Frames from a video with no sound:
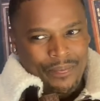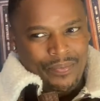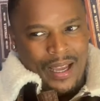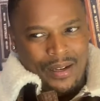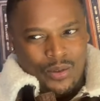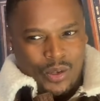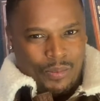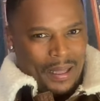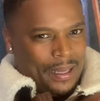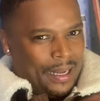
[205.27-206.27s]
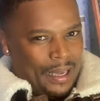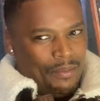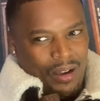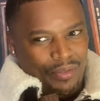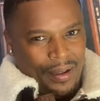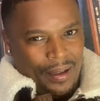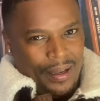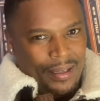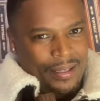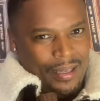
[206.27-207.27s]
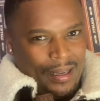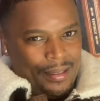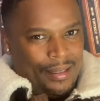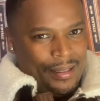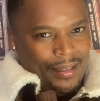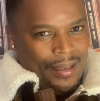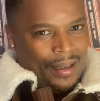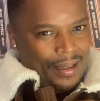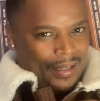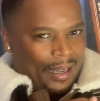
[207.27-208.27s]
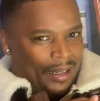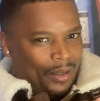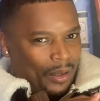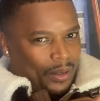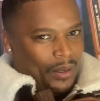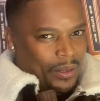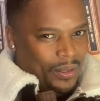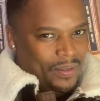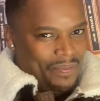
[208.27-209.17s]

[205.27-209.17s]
that goes by the name of Saint Dondon.